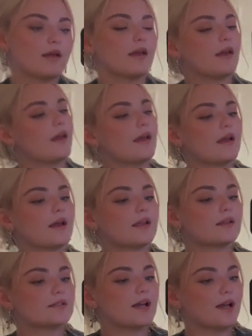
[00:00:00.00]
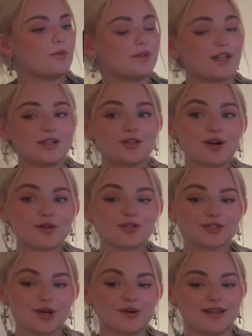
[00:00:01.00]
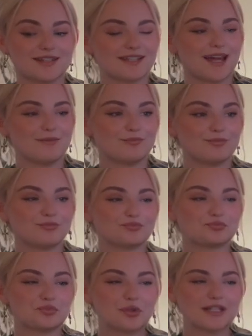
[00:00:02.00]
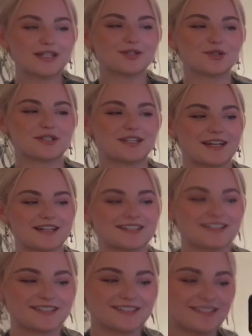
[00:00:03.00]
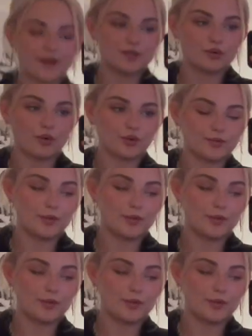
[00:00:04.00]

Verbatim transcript: and I will let you know how the show is. I'm really interested. Way too cold to